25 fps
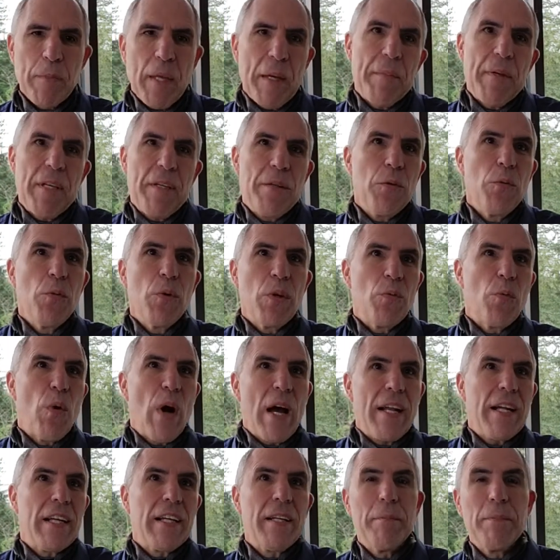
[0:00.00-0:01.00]
I mean, you would
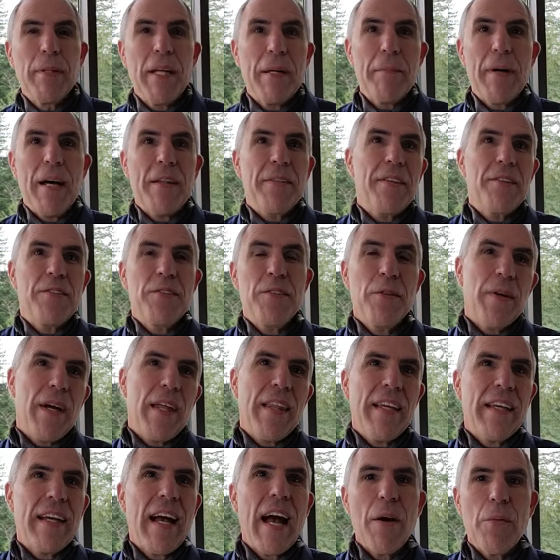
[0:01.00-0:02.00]
whine and complain about this too,
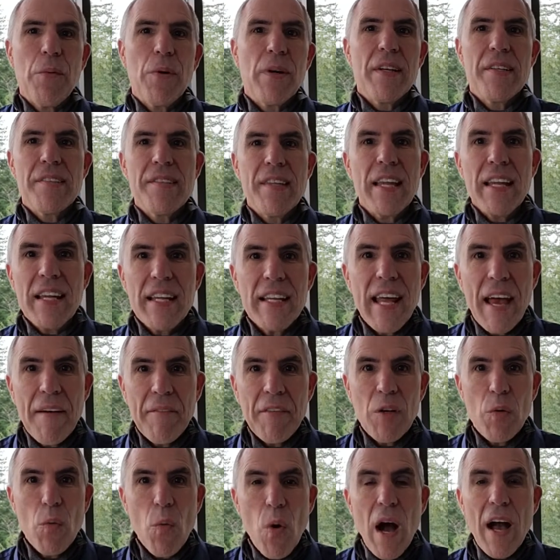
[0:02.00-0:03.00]
I think I would, is they didn't
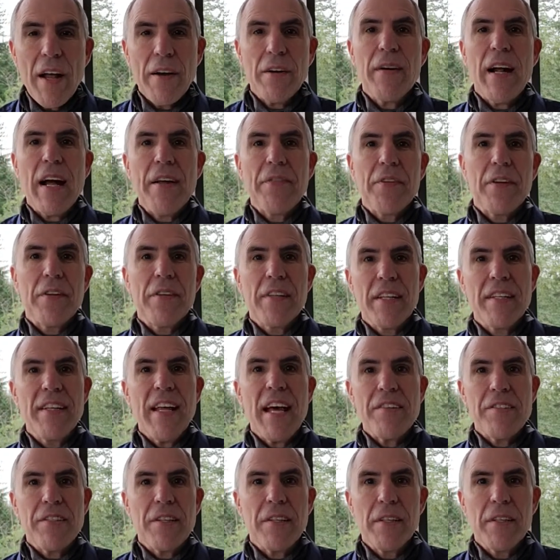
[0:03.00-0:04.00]
have any water out there in the
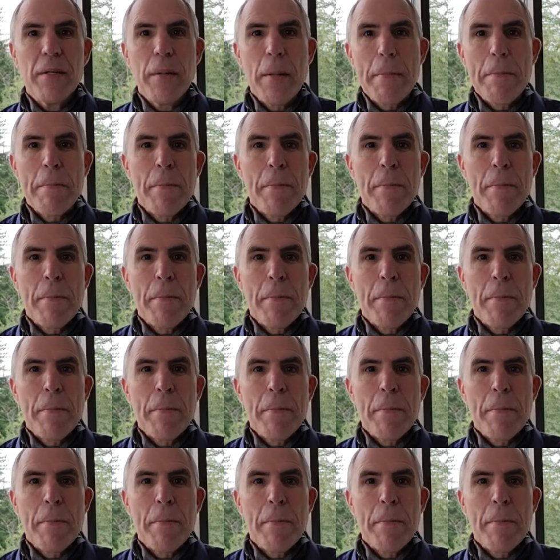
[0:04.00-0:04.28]
desert.